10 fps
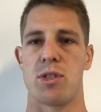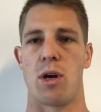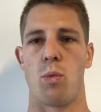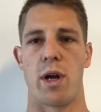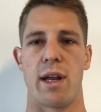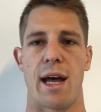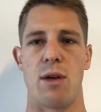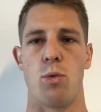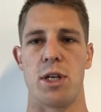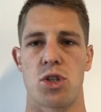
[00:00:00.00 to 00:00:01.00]
So one
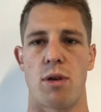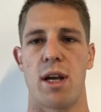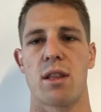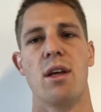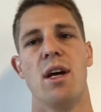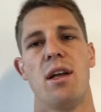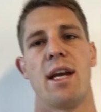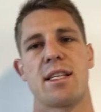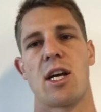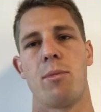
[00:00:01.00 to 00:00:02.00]
day will be strength,
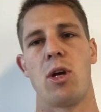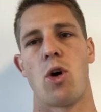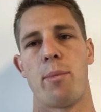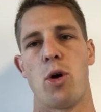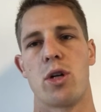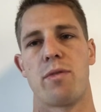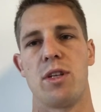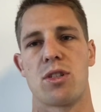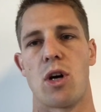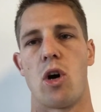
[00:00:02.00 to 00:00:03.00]
next day will be
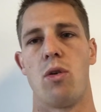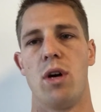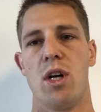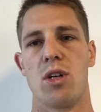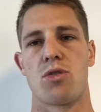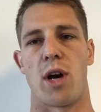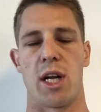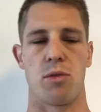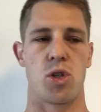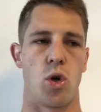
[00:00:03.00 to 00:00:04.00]
hypertrophy style
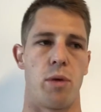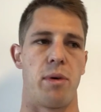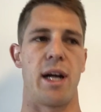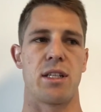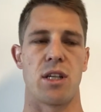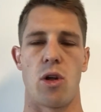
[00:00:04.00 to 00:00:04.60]
training with shorter breaks.